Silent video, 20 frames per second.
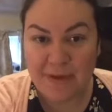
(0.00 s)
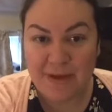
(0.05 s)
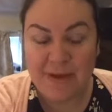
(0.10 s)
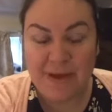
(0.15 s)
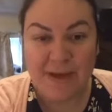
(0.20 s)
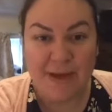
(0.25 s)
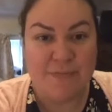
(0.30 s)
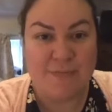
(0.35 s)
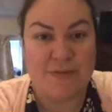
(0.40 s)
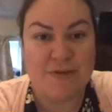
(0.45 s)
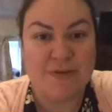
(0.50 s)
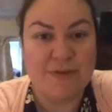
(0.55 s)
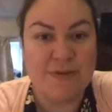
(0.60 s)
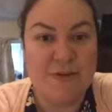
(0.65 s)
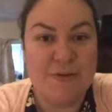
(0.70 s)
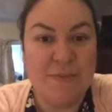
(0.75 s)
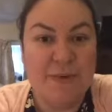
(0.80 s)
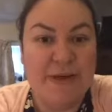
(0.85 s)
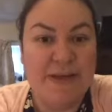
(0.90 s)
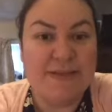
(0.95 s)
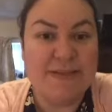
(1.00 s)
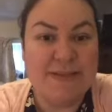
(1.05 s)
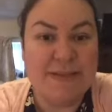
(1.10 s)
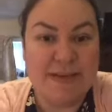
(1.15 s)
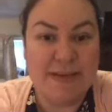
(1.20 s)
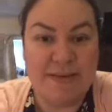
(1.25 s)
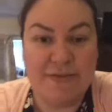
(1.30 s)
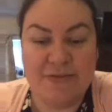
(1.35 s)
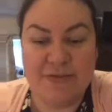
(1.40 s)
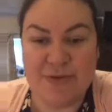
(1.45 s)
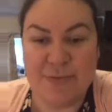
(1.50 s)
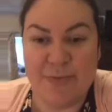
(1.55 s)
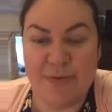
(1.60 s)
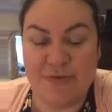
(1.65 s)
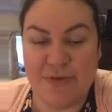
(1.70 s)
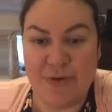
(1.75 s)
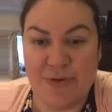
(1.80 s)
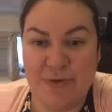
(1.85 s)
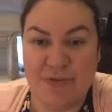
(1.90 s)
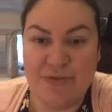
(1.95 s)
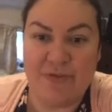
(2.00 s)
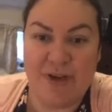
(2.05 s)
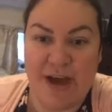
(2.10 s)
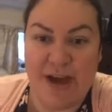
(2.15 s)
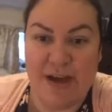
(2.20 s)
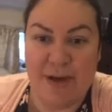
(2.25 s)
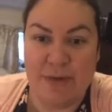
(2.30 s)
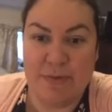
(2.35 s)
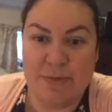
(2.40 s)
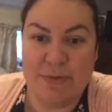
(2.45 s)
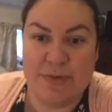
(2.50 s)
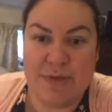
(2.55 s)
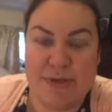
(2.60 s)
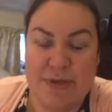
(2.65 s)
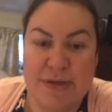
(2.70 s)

I'm just going to wait and see if some of you are around.